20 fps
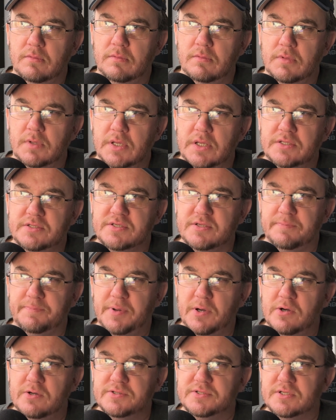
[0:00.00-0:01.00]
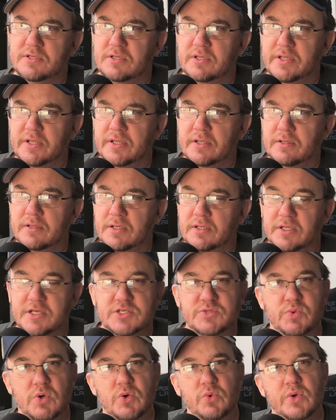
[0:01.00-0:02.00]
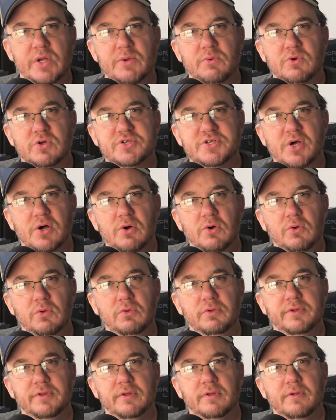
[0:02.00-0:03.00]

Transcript: and supposedly, at least what we were told